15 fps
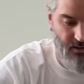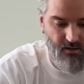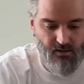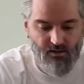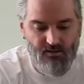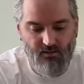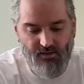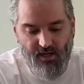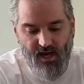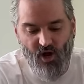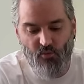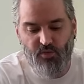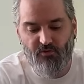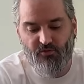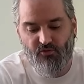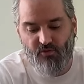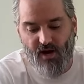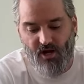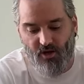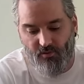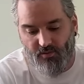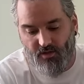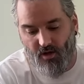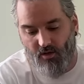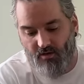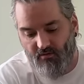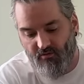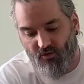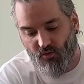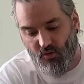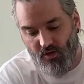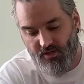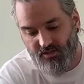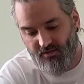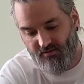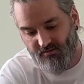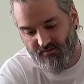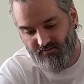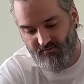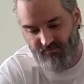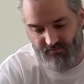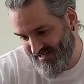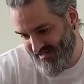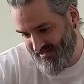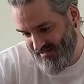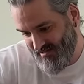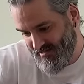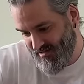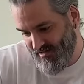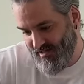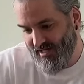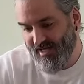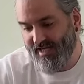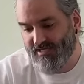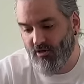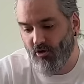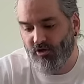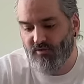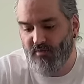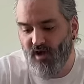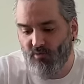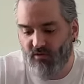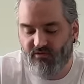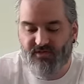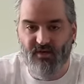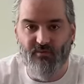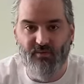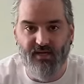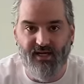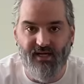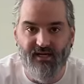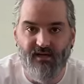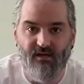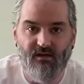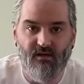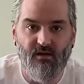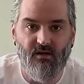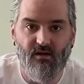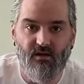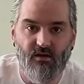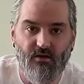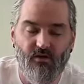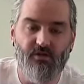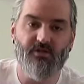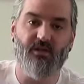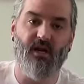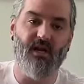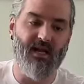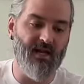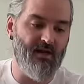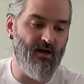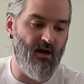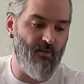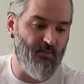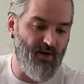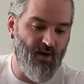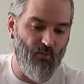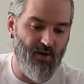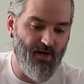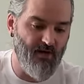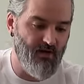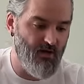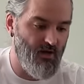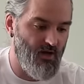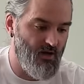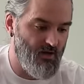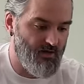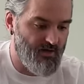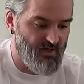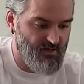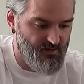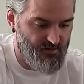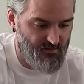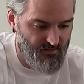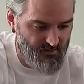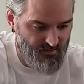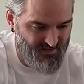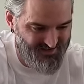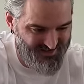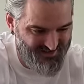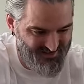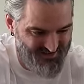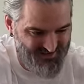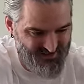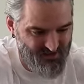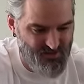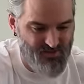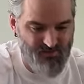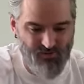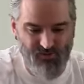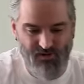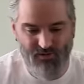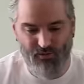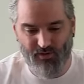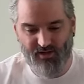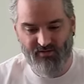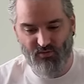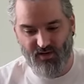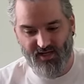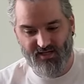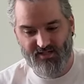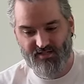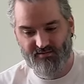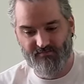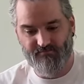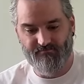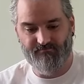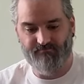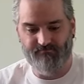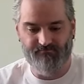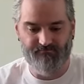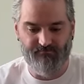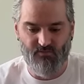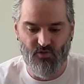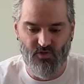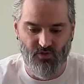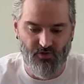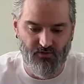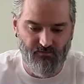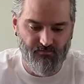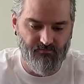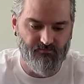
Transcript: So with the help of Graham going forward, he's hooked me up with somebody who's going to link up, and we're going to do some good little giveaways soon.